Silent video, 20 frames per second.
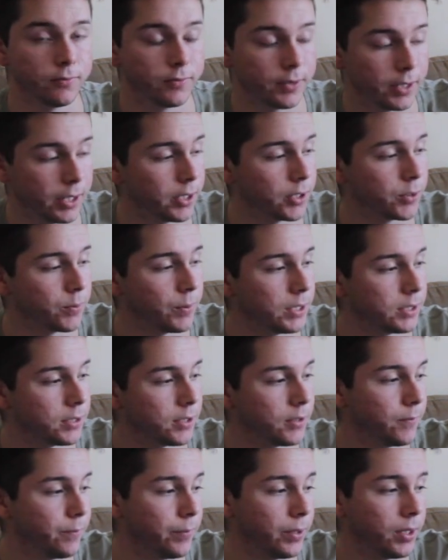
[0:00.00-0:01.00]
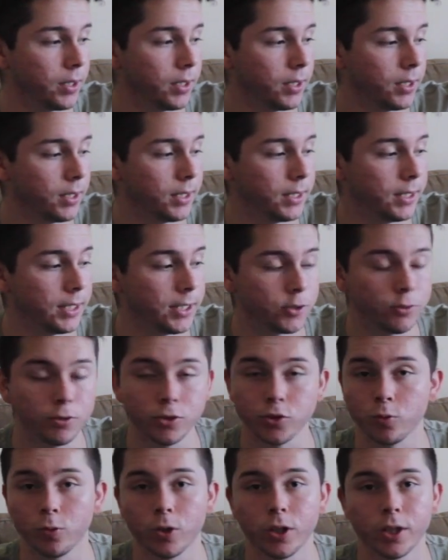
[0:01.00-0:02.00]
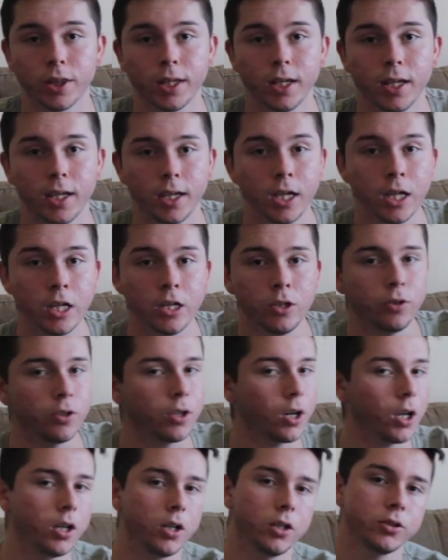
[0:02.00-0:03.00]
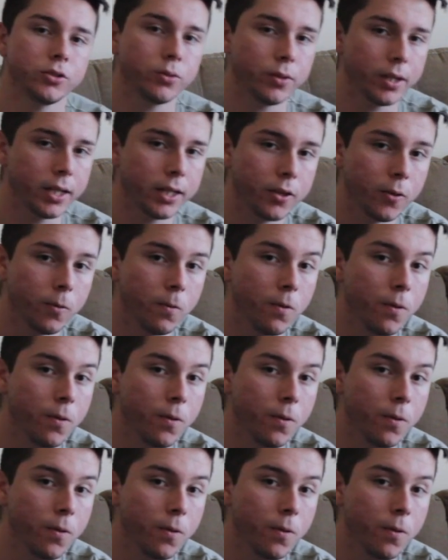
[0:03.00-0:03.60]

very expensive, but this one's worth it. You could also get the